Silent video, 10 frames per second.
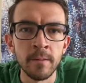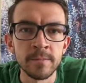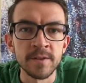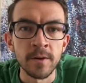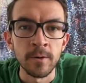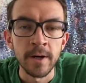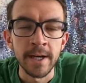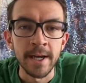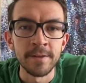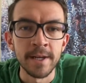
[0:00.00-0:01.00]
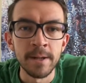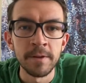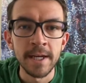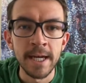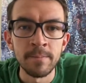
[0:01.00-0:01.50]
So again, the name
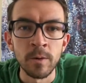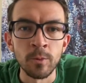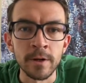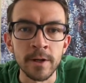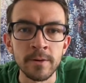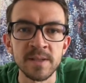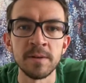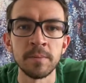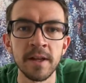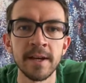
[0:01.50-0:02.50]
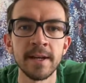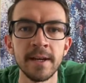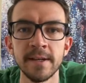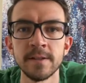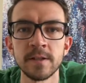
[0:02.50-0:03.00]
of the game that we're going to be playing
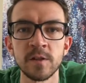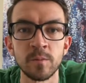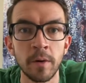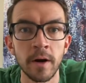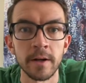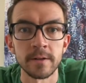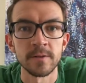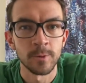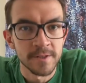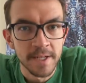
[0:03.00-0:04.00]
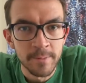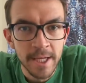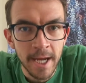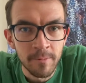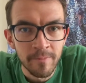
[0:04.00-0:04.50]
is Spark. So what's the name of the
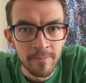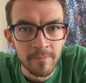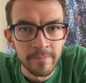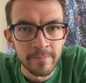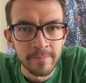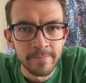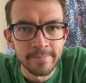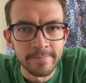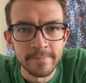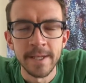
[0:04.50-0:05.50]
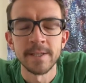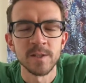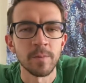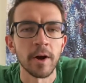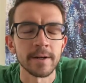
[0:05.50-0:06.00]
game? It's
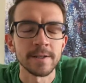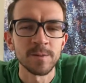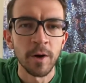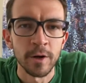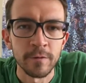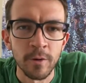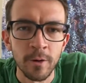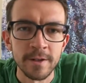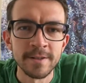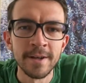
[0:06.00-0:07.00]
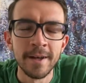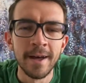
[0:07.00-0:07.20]
Spark, of course.